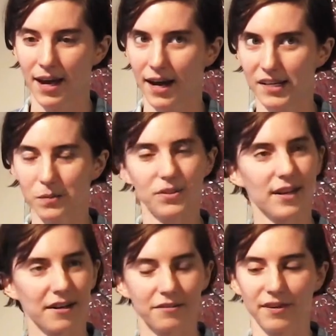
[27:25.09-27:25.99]
I know we'll
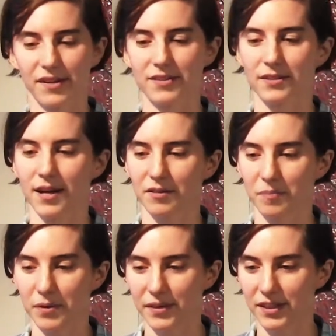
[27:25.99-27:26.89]
sacrifice a lot of
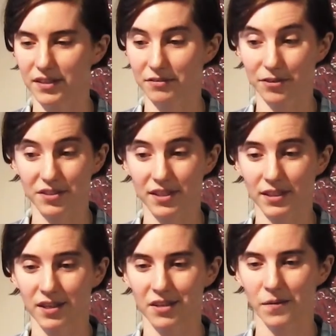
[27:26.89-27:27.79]
beauty and diversity along